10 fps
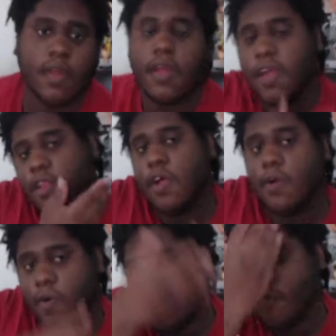
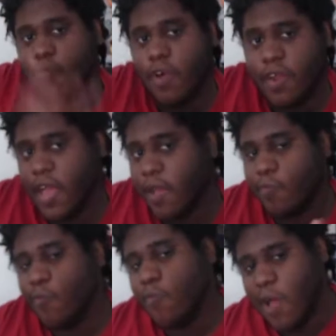Hello, everyone,
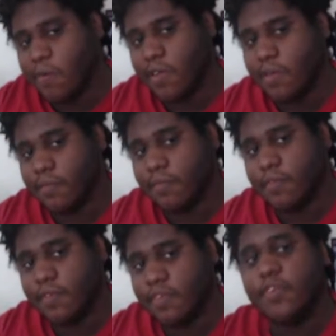and welcome
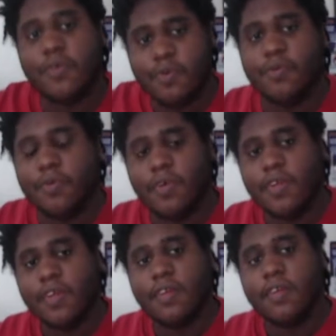to
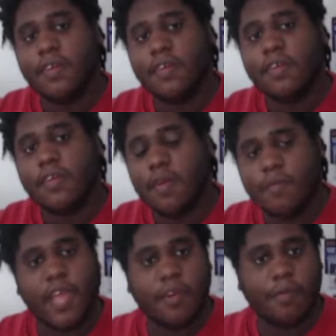
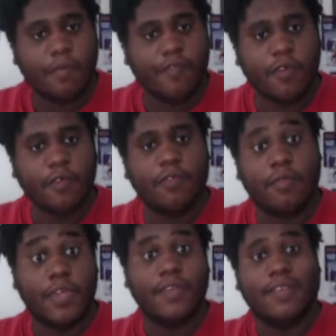Commander Reviews
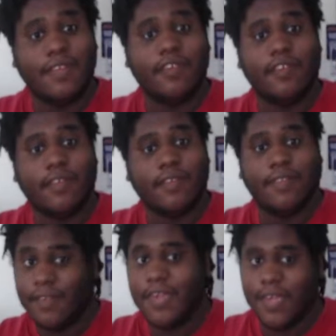with Digit
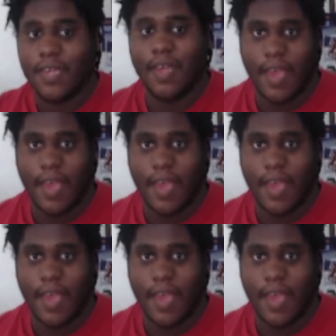D.